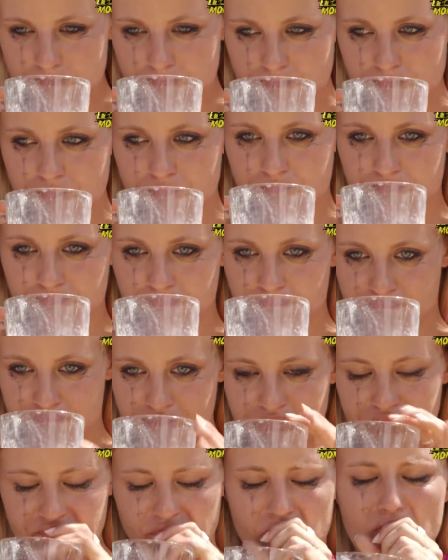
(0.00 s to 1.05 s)
You're doing great.
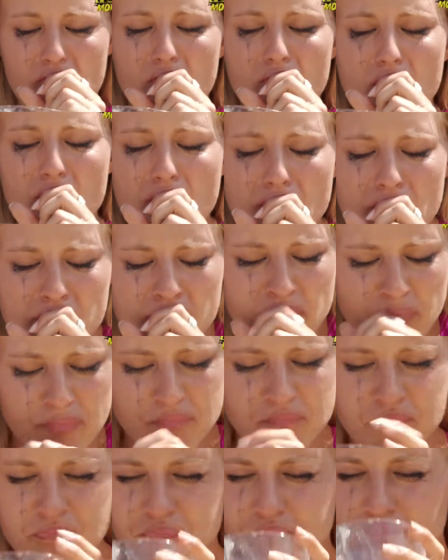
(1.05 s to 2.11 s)
You're on pace. Oh, you're on hold
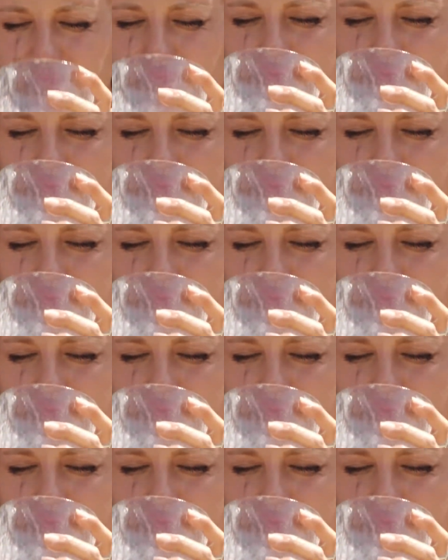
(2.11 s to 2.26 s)
pace. It,